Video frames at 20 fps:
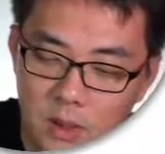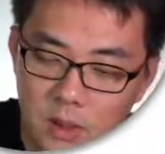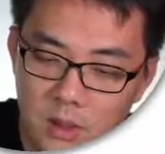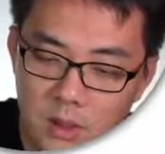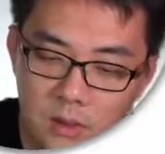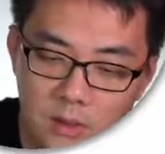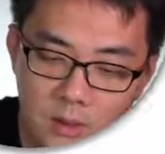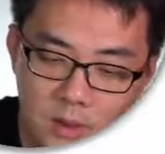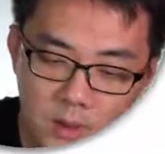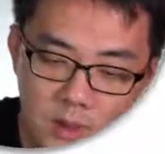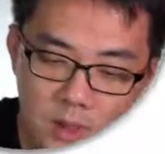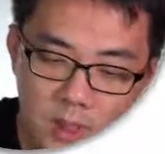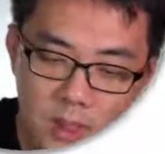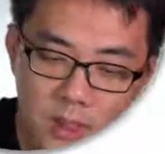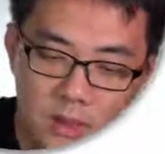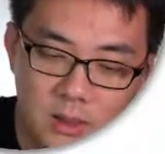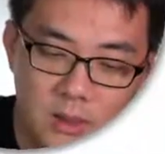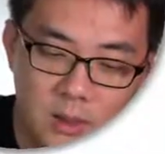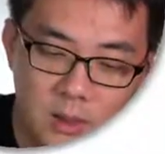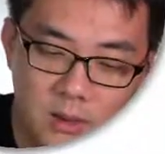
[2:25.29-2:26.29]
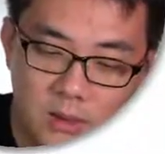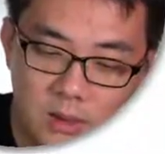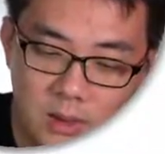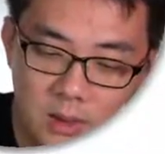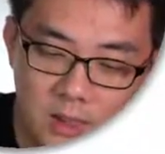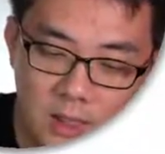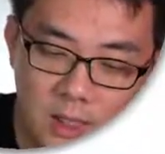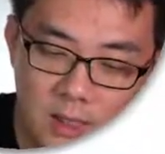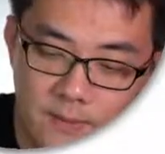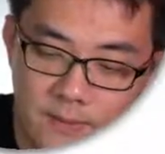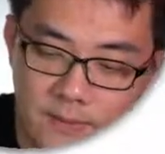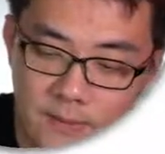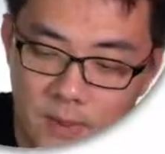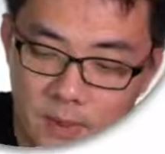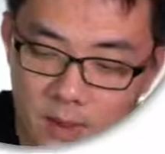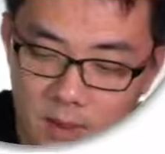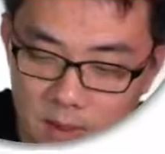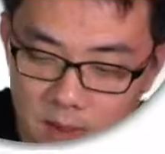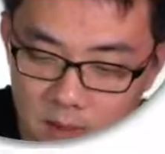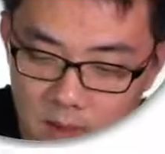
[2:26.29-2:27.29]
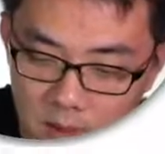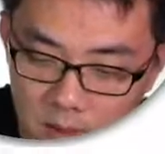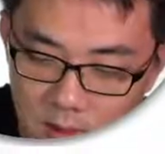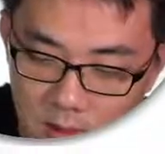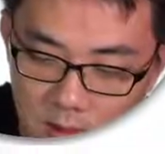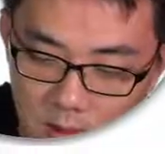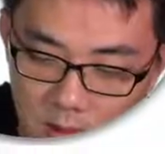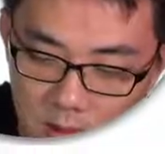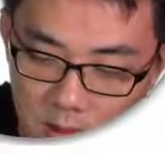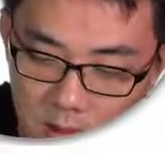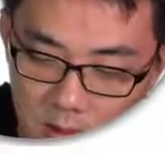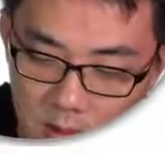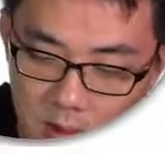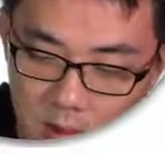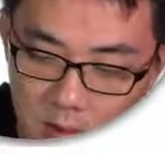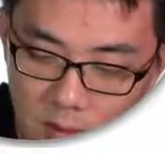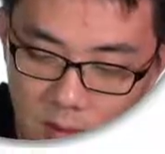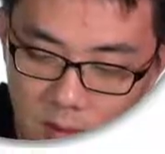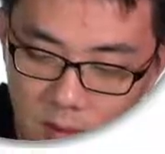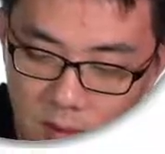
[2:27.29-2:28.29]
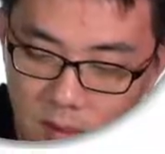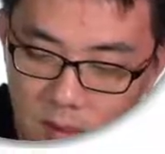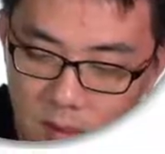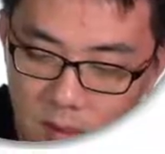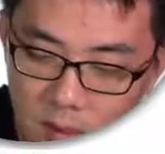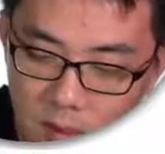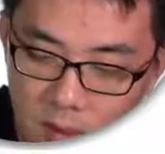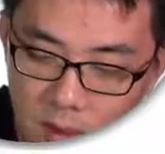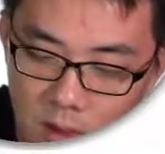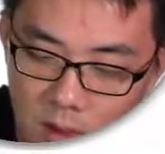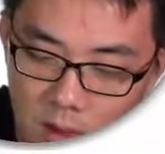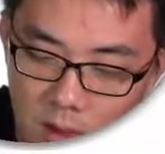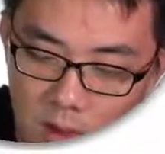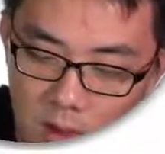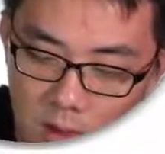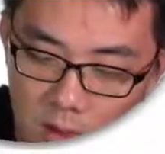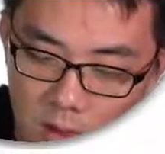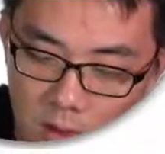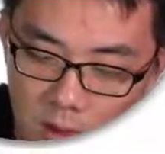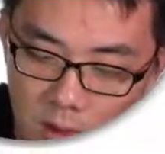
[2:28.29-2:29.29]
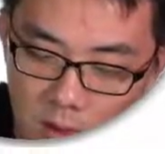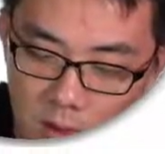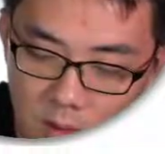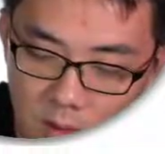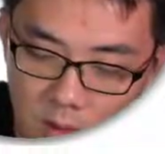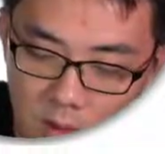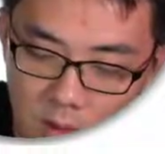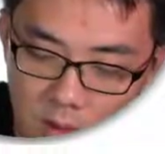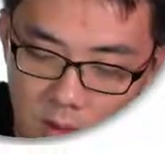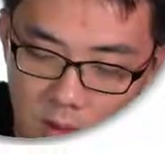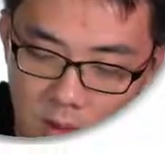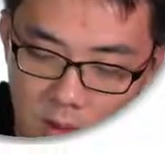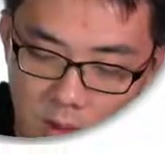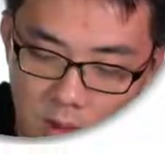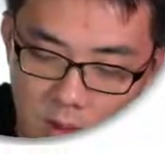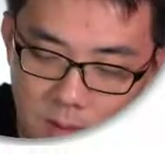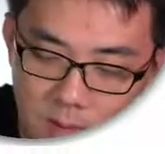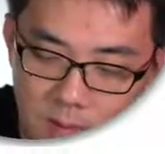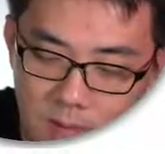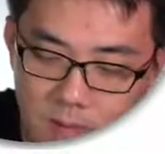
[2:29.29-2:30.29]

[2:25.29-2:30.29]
So this case here, once done, this is 2 du dt.